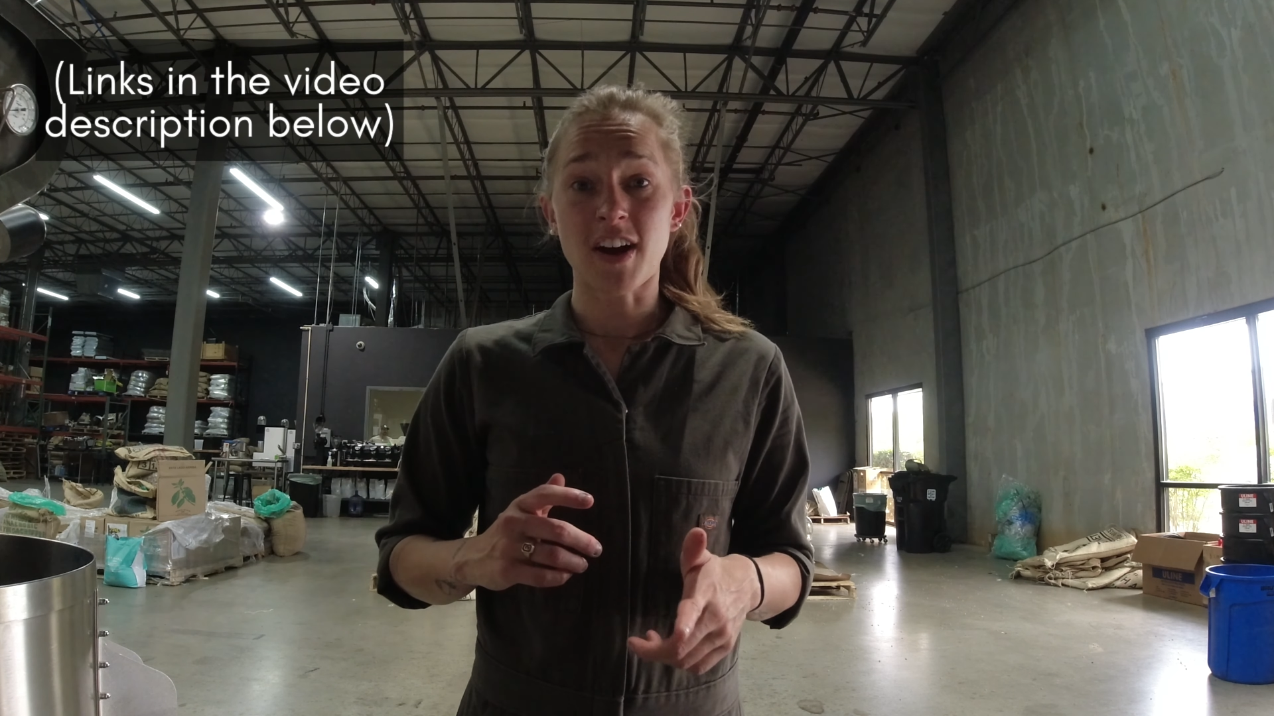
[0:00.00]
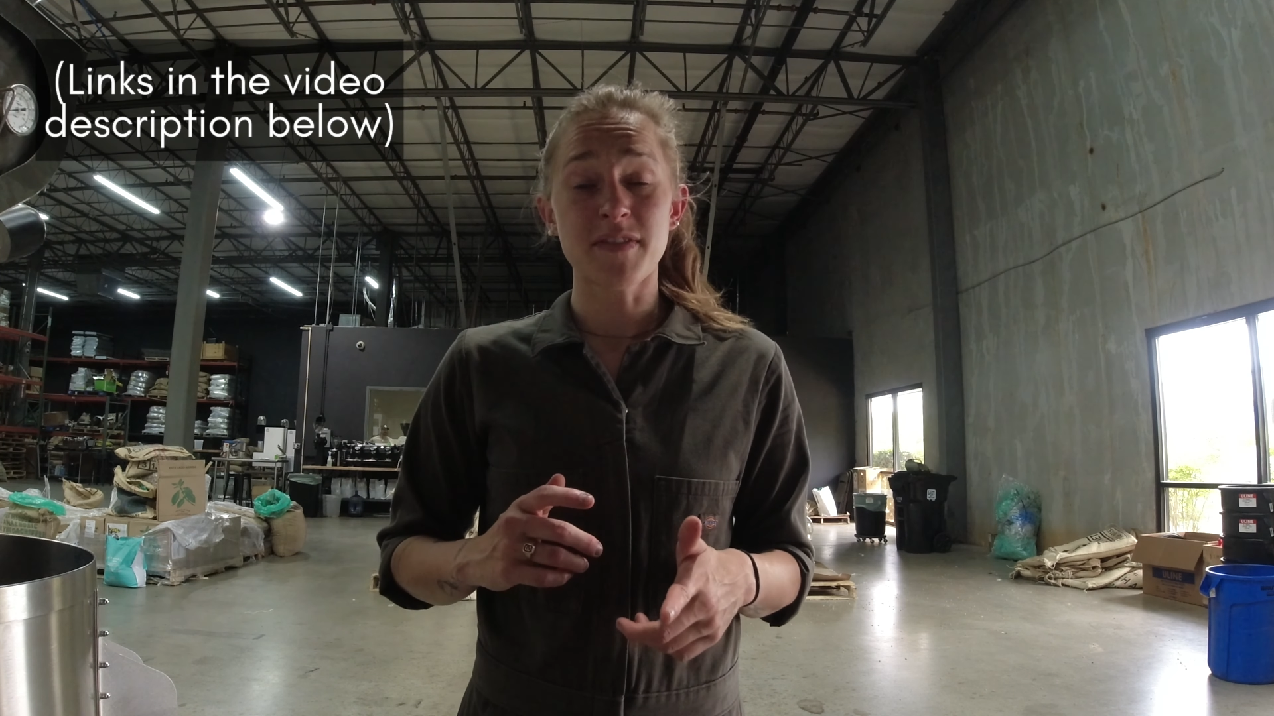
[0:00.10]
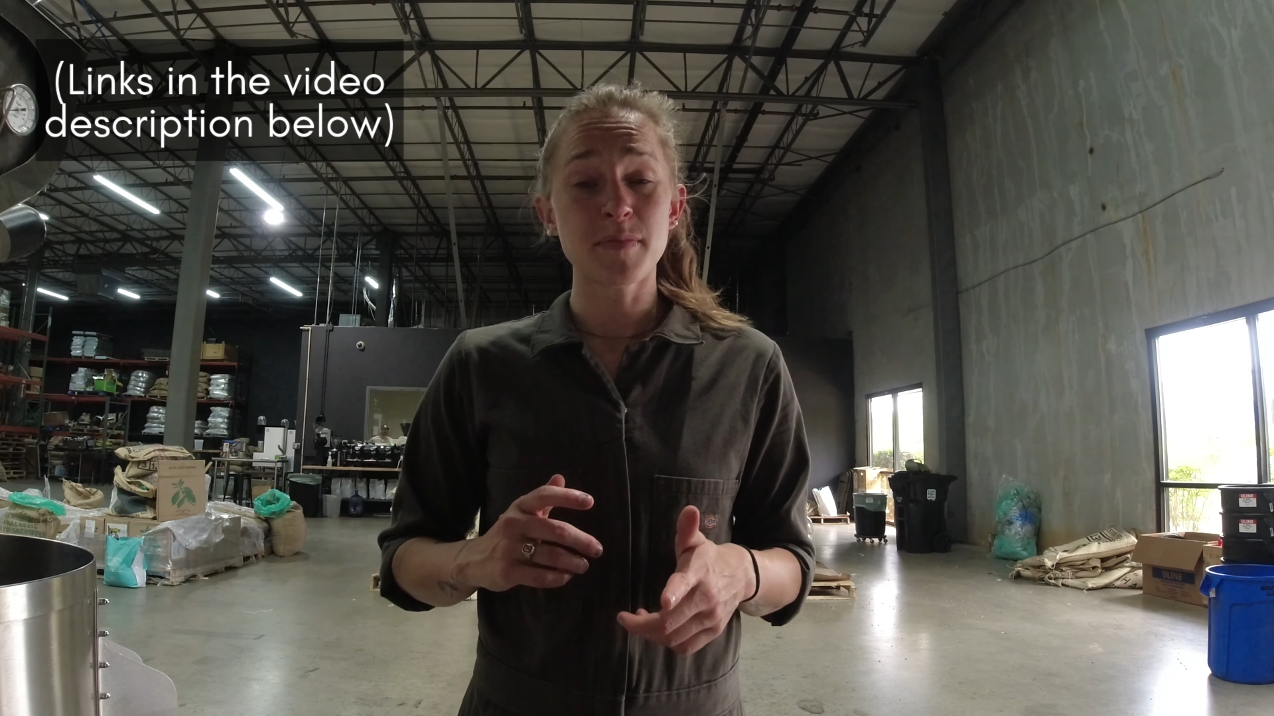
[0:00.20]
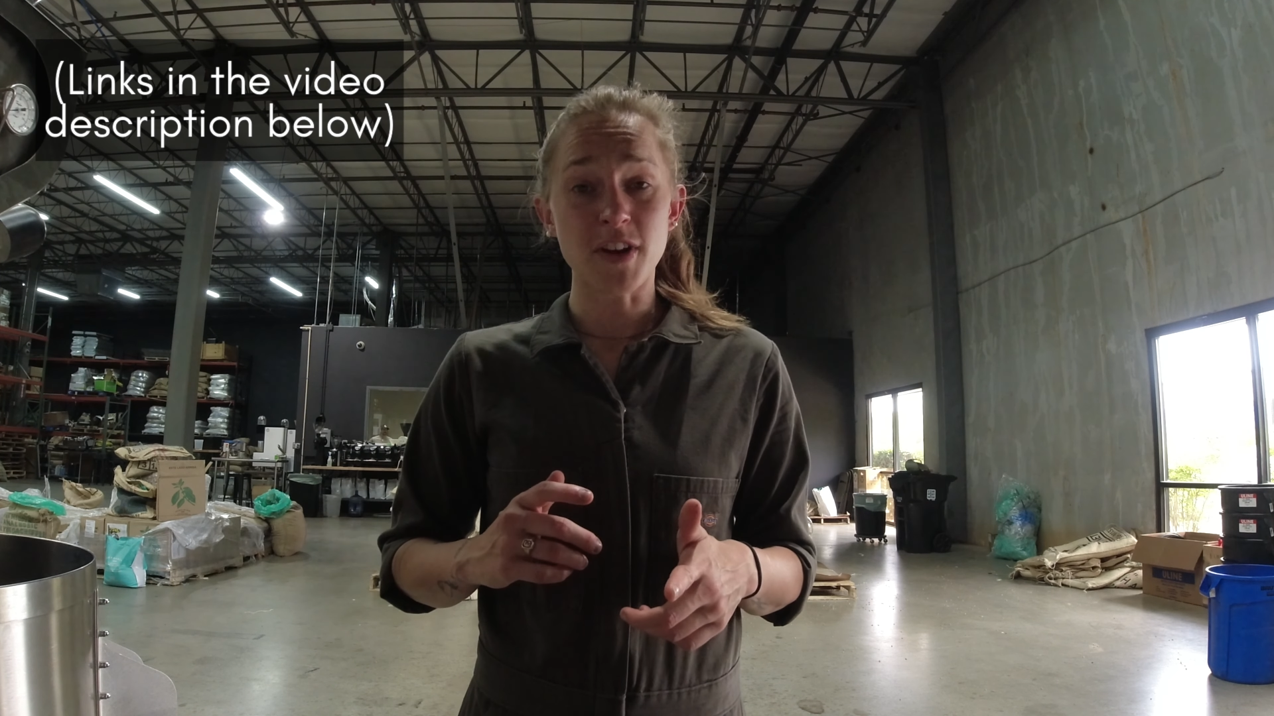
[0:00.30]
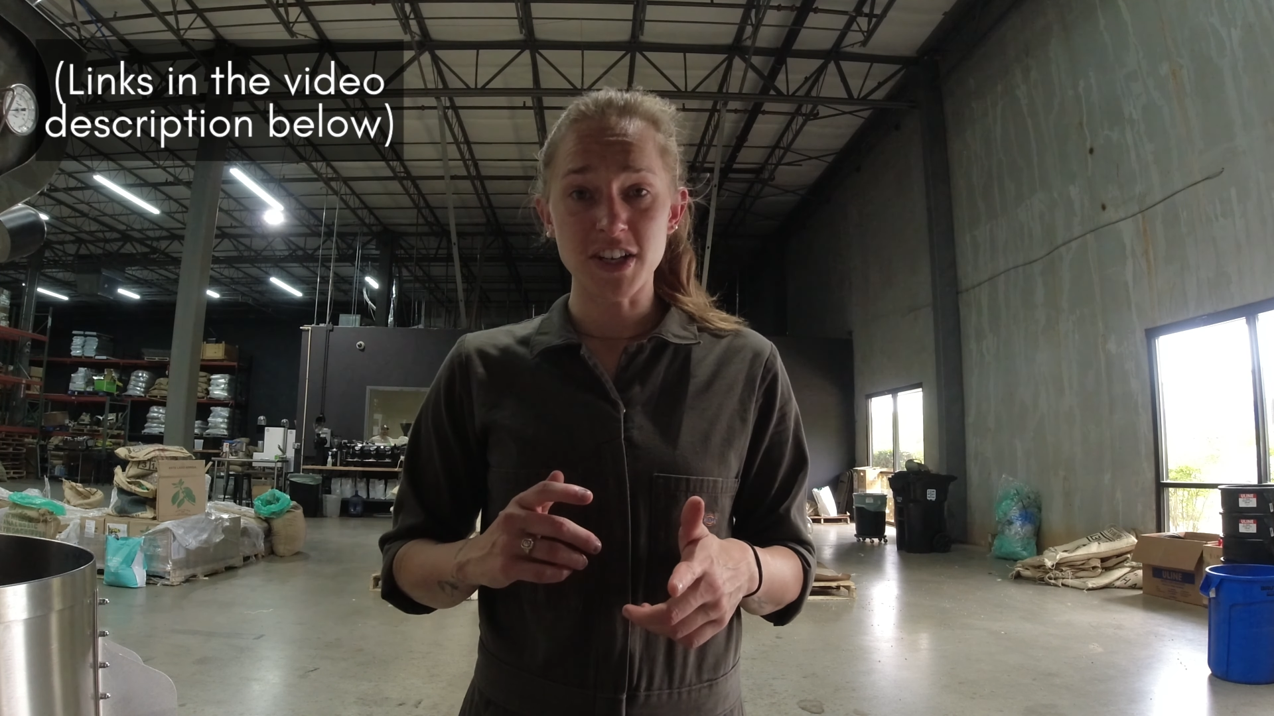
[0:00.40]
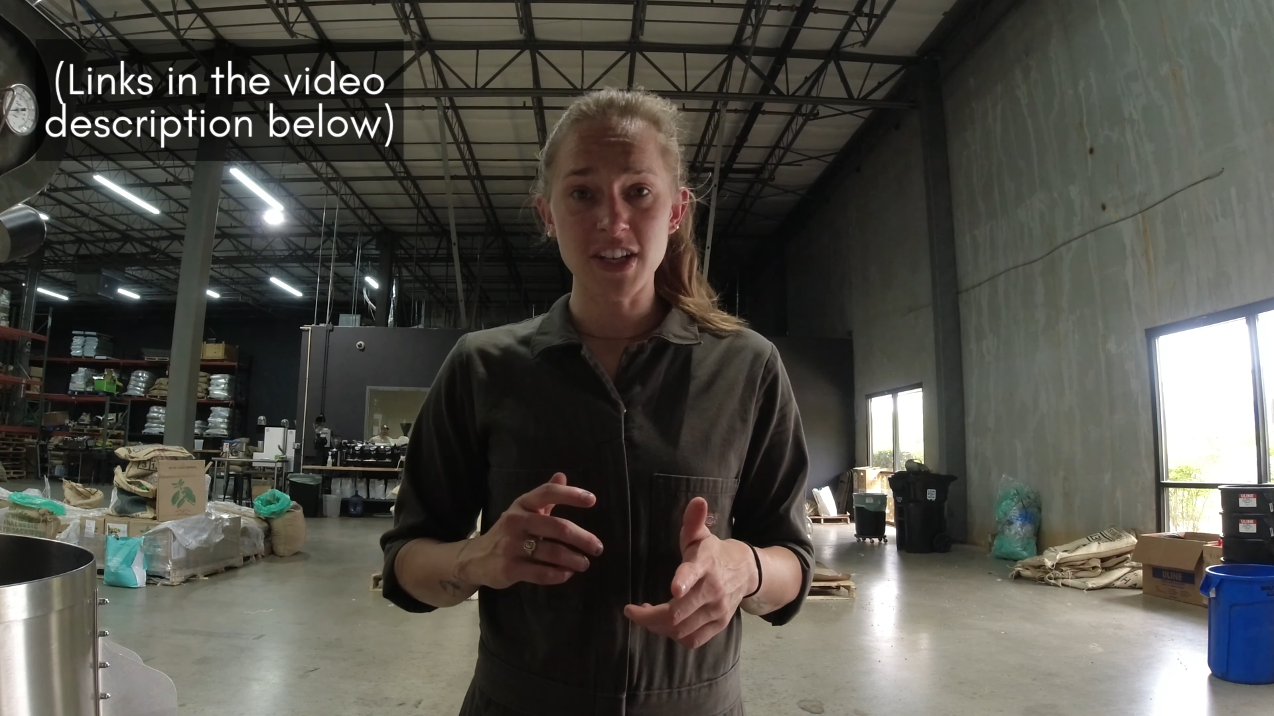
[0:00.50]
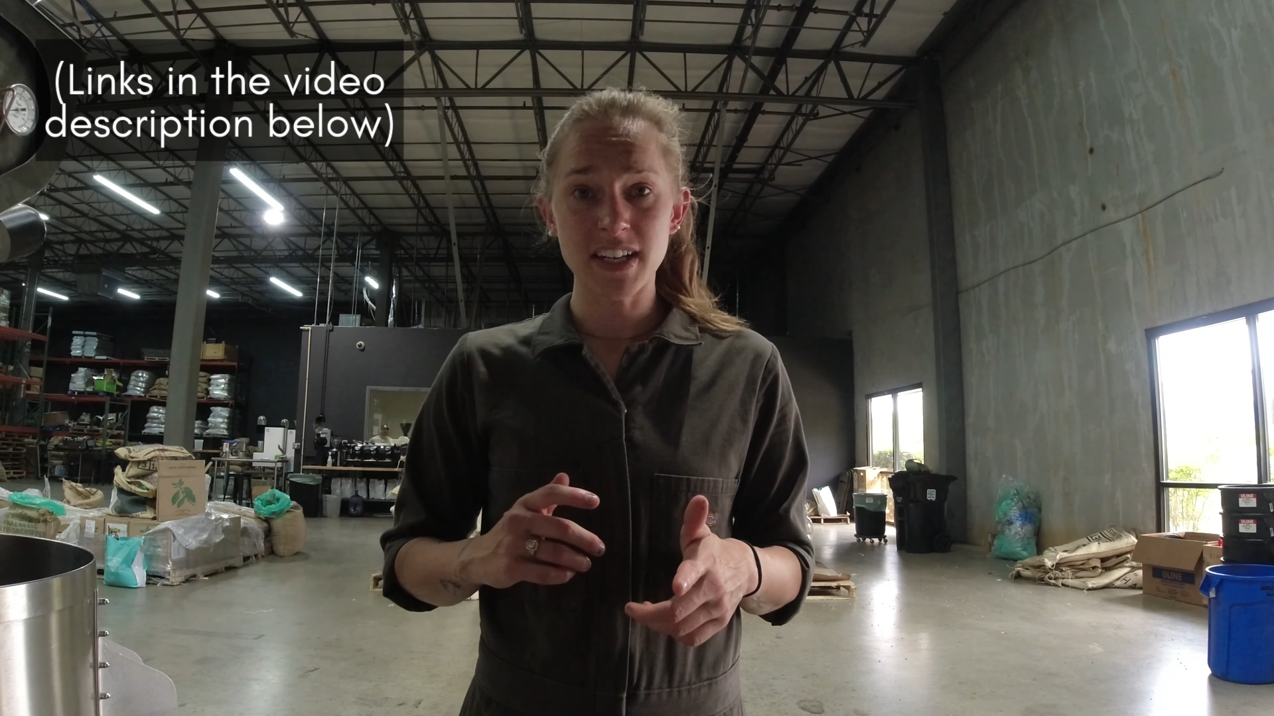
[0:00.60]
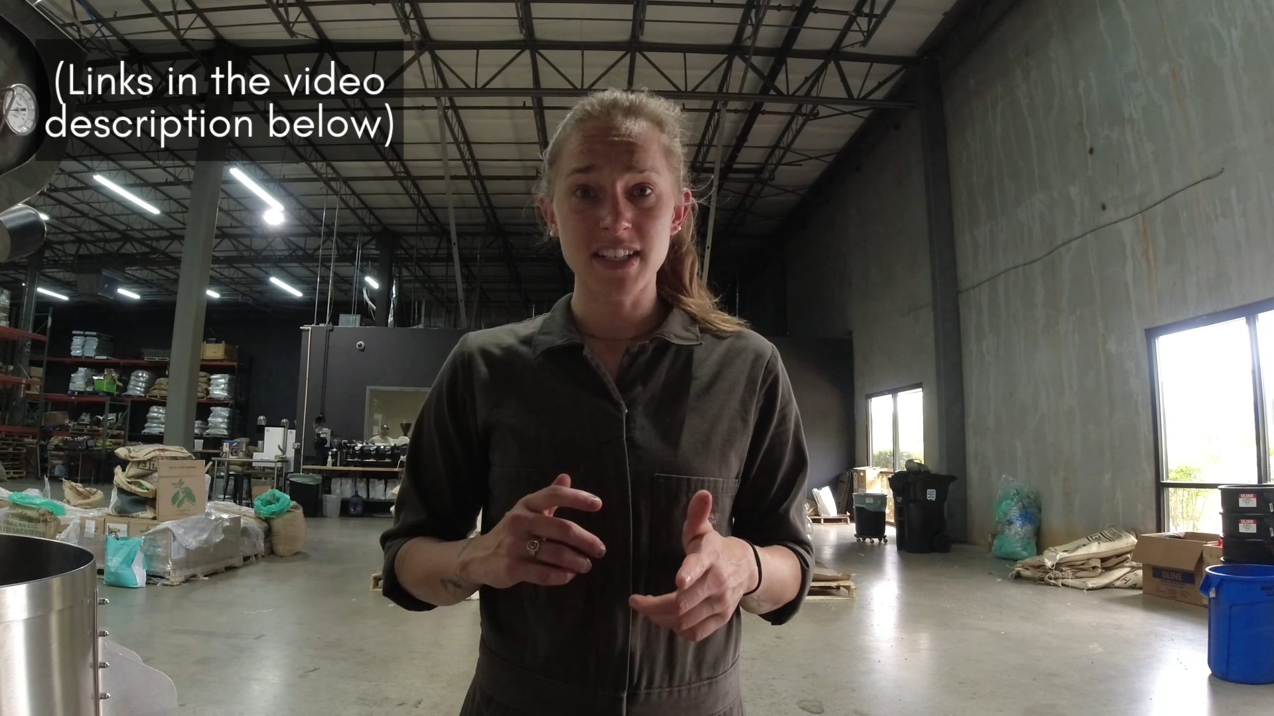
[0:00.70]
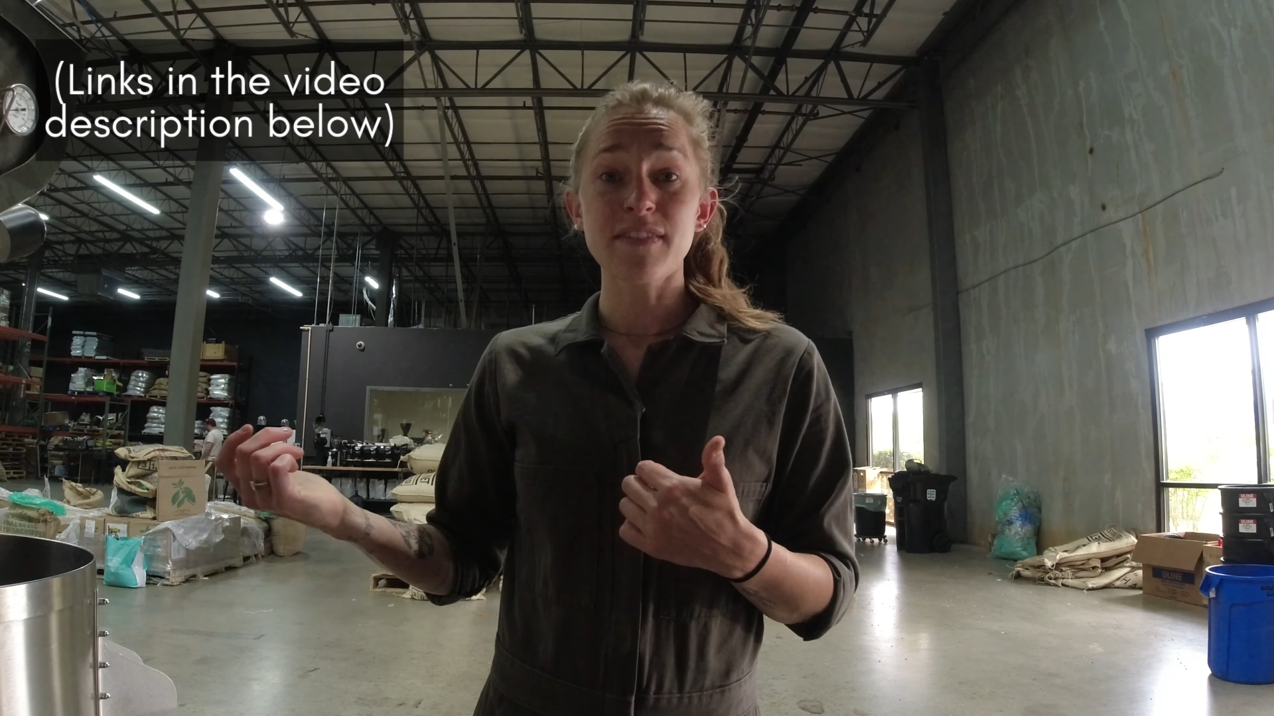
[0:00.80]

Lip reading: Coffee Project.